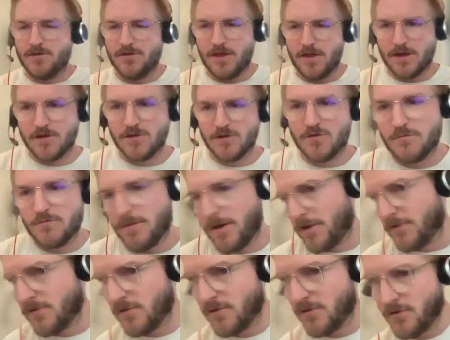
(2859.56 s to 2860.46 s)
they could do
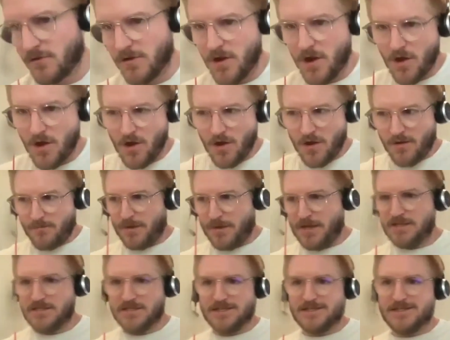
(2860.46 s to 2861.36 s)
better, or
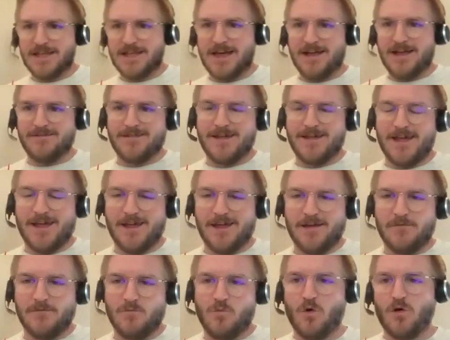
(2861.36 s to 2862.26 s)
pieces that
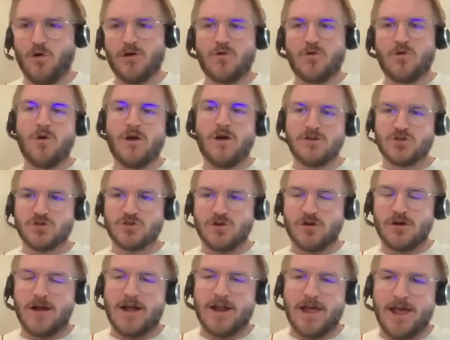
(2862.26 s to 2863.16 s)
they weren't quite
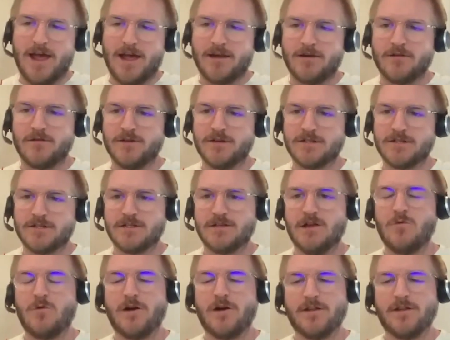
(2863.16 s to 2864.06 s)
sure how to handle this. So
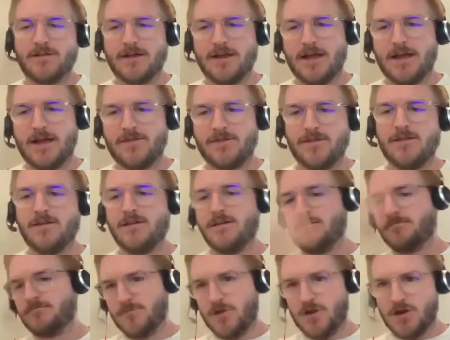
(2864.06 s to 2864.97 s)
they wanted to get the